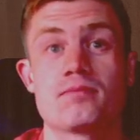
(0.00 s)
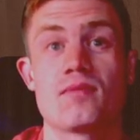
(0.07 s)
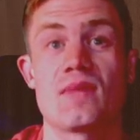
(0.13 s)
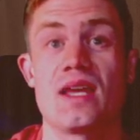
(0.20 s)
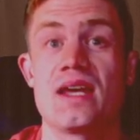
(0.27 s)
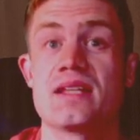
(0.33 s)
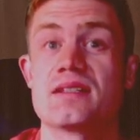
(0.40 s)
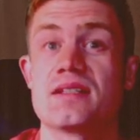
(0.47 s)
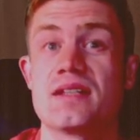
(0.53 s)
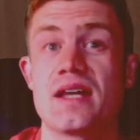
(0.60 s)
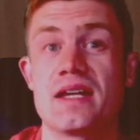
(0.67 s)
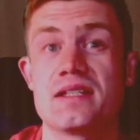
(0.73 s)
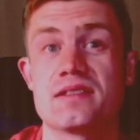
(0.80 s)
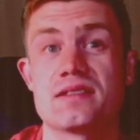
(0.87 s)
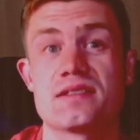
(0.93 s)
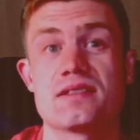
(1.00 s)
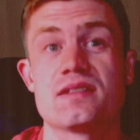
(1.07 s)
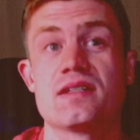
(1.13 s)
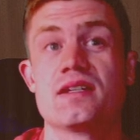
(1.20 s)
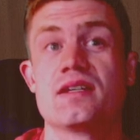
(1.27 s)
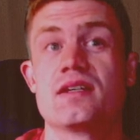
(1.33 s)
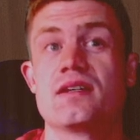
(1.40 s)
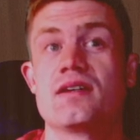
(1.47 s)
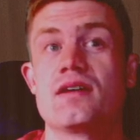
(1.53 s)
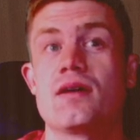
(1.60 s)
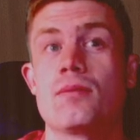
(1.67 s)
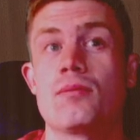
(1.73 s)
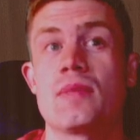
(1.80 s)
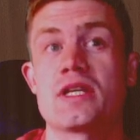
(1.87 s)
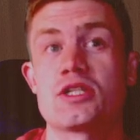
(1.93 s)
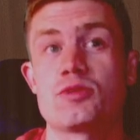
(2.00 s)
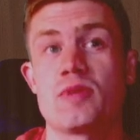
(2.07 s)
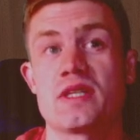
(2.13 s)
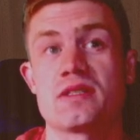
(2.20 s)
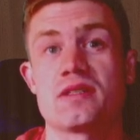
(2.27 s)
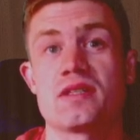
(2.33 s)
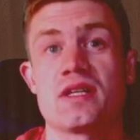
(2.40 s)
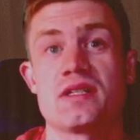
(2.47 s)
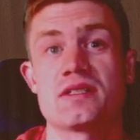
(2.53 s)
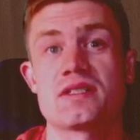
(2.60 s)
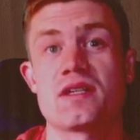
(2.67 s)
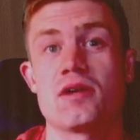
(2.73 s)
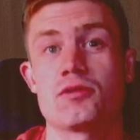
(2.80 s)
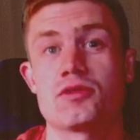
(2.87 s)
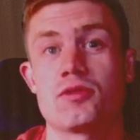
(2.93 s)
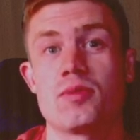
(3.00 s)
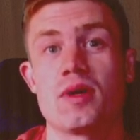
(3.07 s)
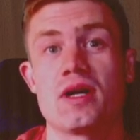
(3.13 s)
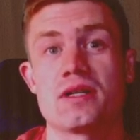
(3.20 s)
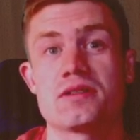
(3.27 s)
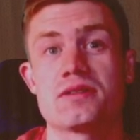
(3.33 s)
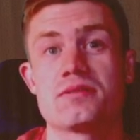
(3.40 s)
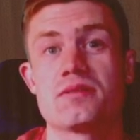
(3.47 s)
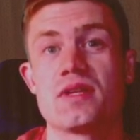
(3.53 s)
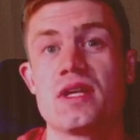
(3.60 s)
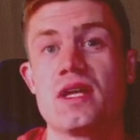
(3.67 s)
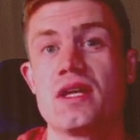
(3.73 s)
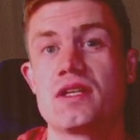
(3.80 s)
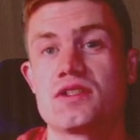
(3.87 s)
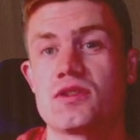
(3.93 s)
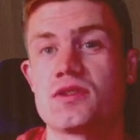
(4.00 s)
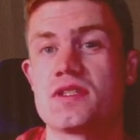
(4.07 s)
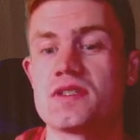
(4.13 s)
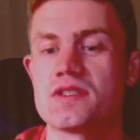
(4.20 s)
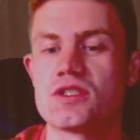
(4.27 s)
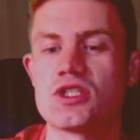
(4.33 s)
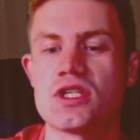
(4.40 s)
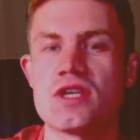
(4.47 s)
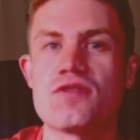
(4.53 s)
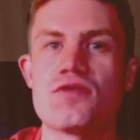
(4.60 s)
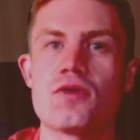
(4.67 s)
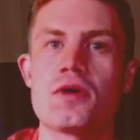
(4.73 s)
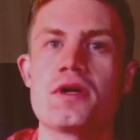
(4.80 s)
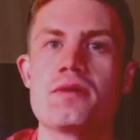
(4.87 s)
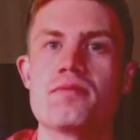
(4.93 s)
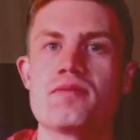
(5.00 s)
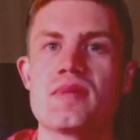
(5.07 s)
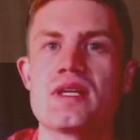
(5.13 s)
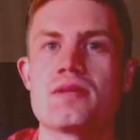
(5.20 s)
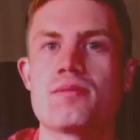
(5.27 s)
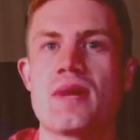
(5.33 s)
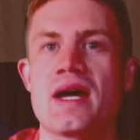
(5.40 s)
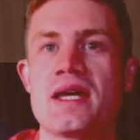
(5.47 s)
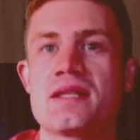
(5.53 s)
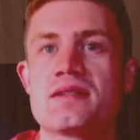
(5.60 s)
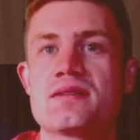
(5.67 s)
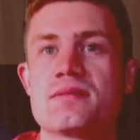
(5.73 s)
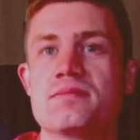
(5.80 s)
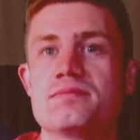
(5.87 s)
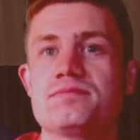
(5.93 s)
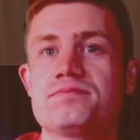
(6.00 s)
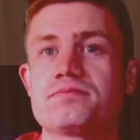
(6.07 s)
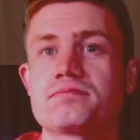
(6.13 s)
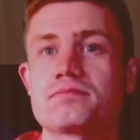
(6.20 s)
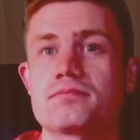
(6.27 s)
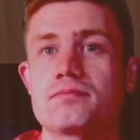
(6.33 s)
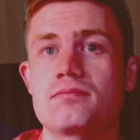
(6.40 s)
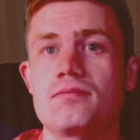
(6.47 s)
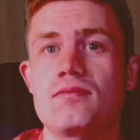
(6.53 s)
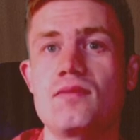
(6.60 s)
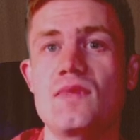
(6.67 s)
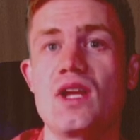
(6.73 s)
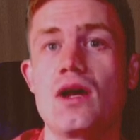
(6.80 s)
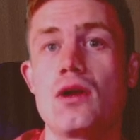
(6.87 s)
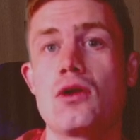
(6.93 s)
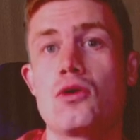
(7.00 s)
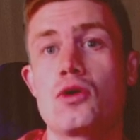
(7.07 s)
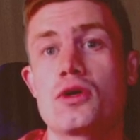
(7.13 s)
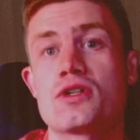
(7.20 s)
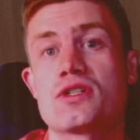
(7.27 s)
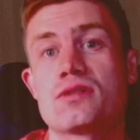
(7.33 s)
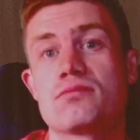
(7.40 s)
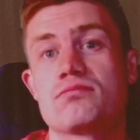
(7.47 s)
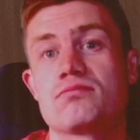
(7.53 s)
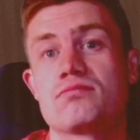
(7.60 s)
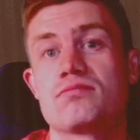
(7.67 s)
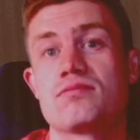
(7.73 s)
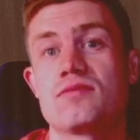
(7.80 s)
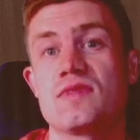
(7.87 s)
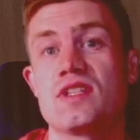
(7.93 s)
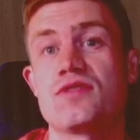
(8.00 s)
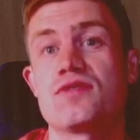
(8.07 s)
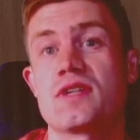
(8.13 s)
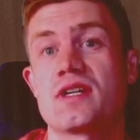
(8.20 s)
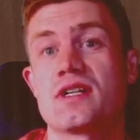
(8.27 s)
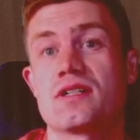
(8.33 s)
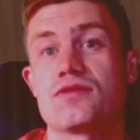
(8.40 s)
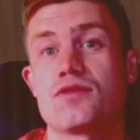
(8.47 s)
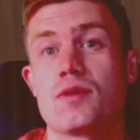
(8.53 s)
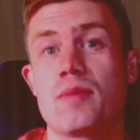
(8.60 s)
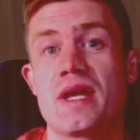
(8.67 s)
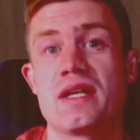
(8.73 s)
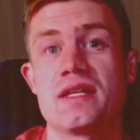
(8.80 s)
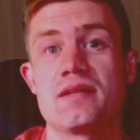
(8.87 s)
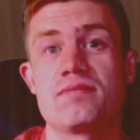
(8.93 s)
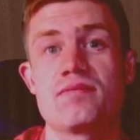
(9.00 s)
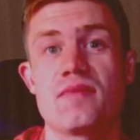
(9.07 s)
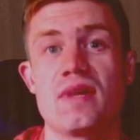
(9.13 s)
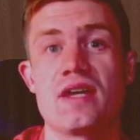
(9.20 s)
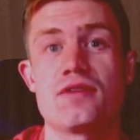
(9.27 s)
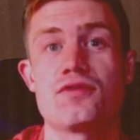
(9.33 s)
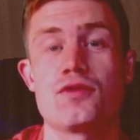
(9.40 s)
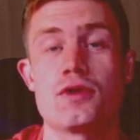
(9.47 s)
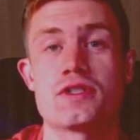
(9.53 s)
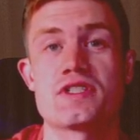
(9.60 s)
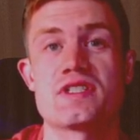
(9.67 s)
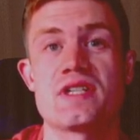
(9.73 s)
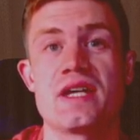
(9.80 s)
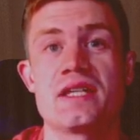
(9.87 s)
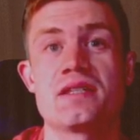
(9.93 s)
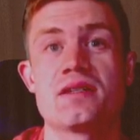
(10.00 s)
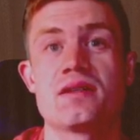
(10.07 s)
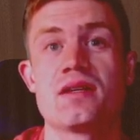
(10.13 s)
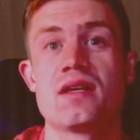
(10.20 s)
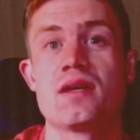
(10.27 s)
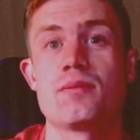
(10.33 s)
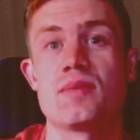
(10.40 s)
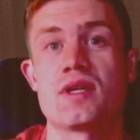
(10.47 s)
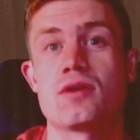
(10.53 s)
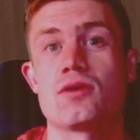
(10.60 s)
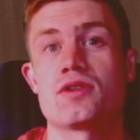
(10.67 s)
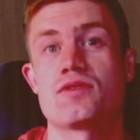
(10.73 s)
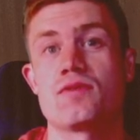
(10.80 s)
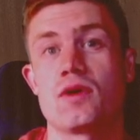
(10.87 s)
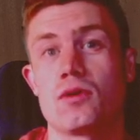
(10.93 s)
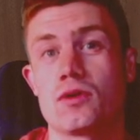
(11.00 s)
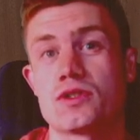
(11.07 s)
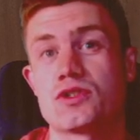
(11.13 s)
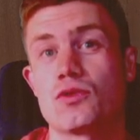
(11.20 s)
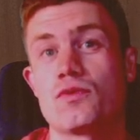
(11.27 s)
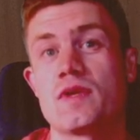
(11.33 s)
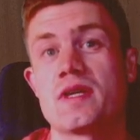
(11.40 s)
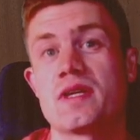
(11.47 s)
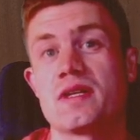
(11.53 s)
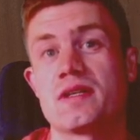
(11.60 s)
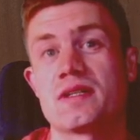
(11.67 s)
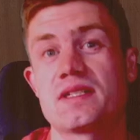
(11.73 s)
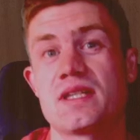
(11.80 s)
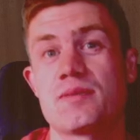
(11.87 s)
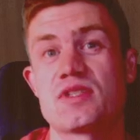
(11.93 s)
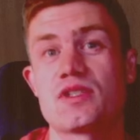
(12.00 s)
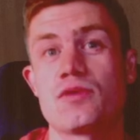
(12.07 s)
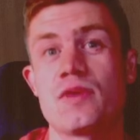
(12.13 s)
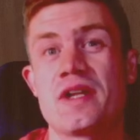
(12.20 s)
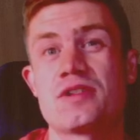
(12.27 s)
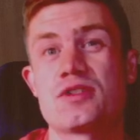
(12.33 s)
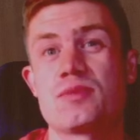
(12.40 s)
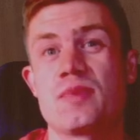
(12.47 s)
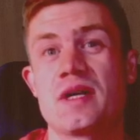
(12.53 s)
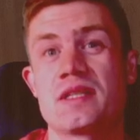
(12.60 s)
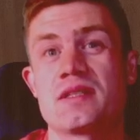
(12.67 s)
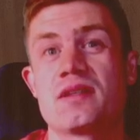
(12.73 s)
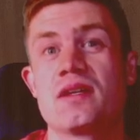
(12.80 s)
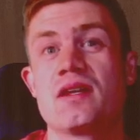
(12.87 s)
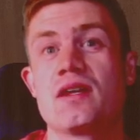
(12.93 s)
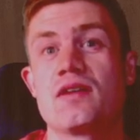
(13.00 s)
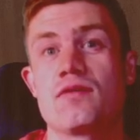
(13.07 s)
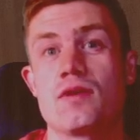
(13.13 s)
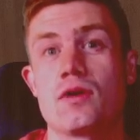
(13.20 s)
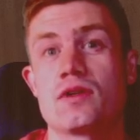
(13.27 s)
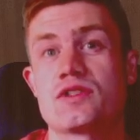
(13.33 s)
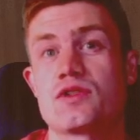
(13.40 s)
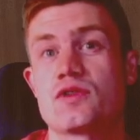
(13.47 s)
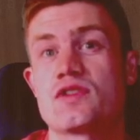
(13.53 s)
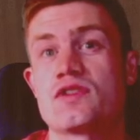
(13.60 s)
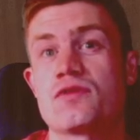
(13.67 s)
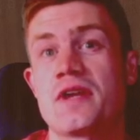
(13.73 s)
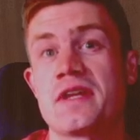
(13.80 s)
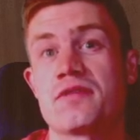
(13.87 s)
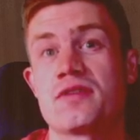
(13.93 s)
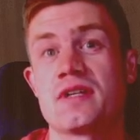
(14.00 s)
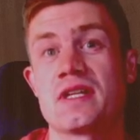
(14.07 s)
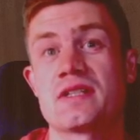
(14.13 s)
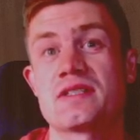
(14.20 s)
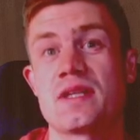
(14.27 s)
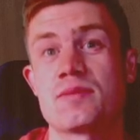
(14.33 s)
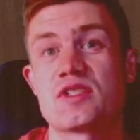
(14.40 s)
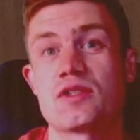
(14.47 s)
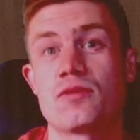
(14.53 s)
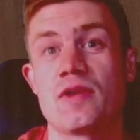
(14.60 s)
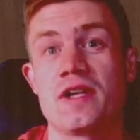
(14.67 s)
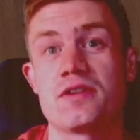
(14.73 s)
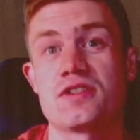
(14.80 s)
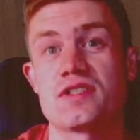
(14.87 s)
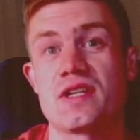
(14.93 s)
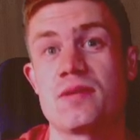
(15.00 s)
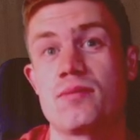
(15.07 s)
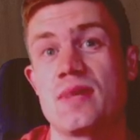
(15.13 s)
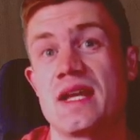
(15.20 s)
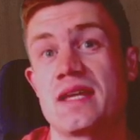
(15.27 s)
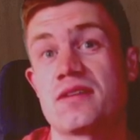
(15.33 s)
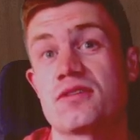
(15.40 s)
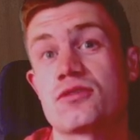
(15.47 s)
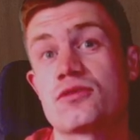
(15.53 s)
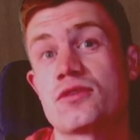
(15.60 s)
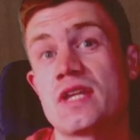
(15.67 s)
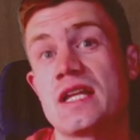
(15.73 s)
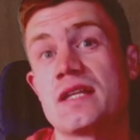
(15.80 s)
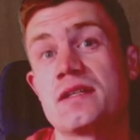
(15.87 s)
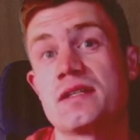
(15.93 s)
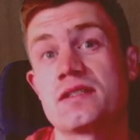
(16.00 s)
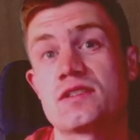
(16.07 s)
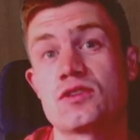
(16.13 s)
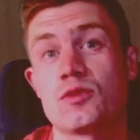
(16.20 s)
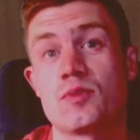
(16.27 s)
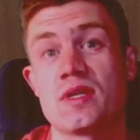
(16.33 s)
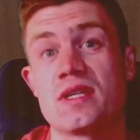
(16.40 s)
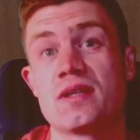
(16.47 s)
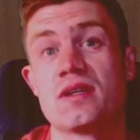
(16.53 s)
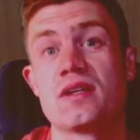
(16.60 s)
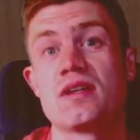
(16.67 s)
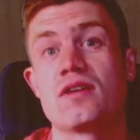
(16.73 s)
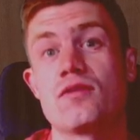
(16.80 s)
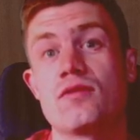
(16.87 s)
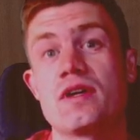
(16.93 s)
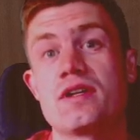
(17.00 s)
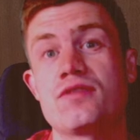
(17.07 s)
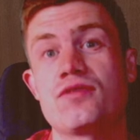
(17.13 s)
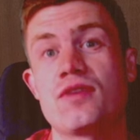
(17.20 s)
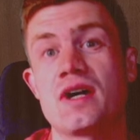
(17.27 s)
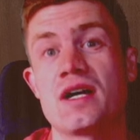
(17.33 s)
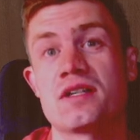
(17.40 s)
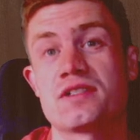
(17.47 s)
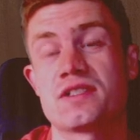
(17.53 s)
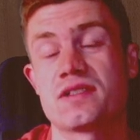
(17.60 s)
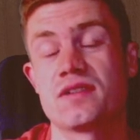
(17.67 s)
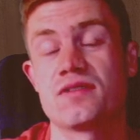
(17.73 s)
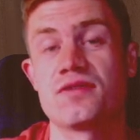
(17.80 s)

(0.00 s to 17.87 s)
And the knight is much better than its counterpart. So this g4, it might look difficult for many at first sight, because we are also weakening some squares, but we're also strengthening some squares, and black really needs to be very fast.